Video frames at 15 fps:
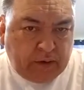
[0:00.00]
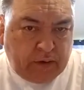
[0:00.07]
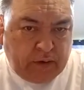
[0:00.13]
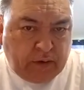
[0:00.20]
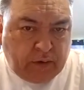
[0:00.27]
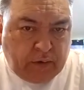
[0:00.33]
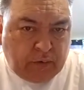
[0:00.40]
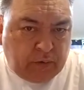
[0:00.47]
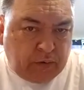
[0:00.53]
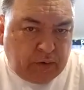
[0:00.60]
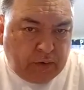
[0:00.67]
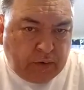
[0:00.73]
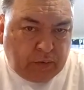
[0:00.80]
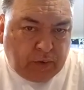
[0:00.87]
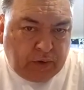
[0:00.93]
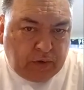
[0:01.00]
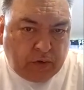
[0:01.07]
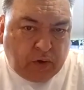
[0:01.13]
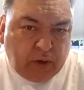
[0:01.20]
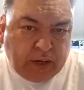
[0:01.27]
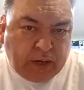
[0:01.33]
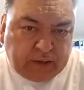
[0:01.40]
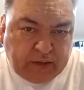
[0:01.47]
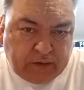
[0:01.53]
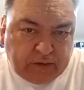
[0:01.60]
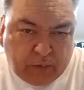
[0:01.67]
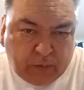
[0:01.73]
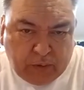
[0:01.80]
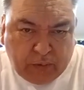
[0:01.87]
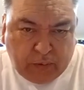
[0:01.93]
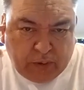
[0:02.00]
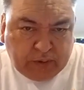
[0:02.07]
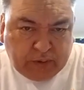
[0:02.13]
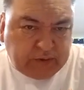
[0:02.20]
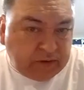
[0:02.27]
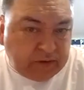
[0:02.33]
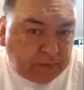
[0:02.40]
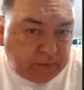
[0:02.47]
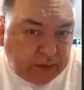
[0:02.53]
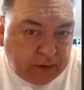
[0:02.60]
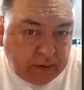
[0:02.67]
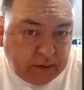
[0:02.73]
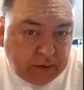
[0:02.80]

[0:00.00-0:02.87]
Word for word: You know, when you go like this, what what does this mean?